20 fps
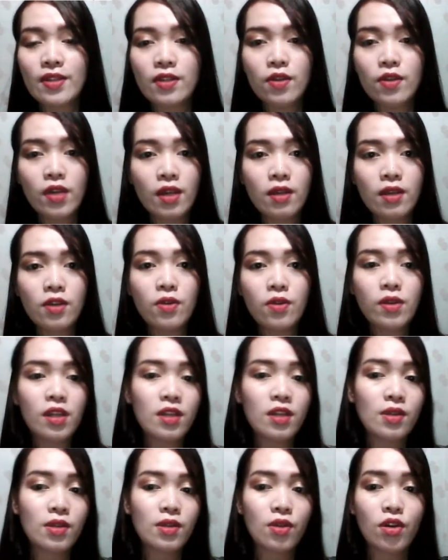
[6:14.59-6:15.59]
You
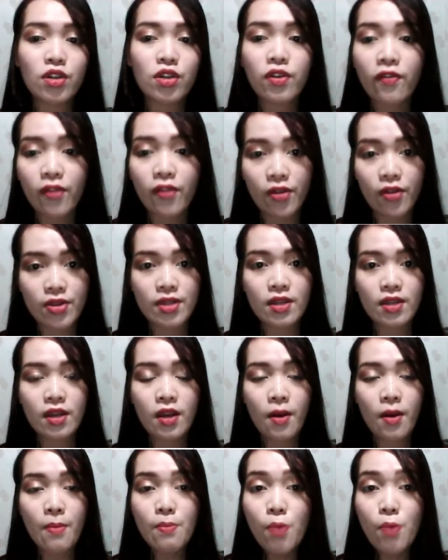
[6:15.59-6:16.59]
can search for
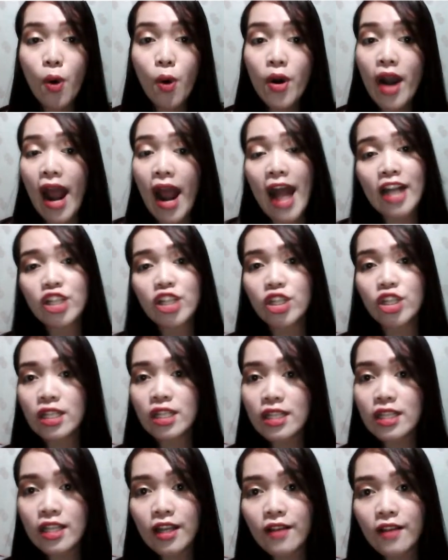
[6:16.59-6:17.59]
more
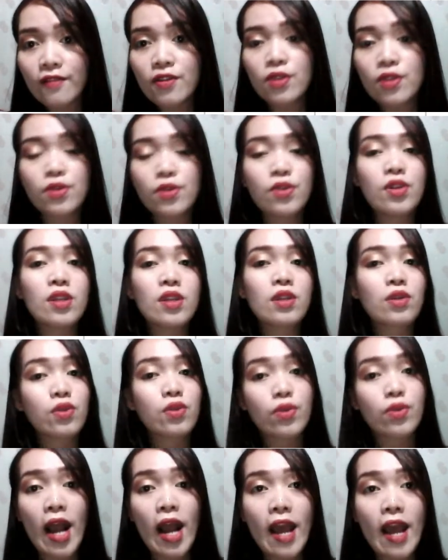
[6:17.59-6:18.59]
adjectives to
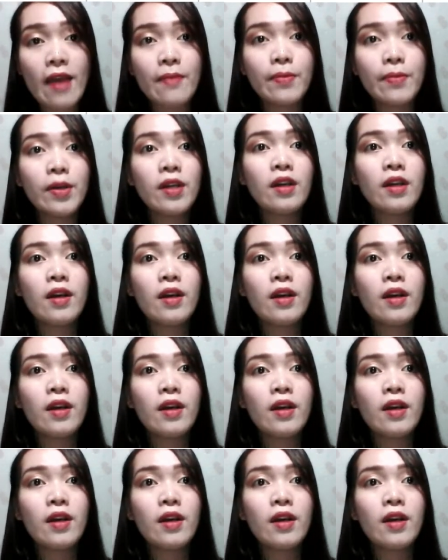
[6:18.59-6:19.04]
describe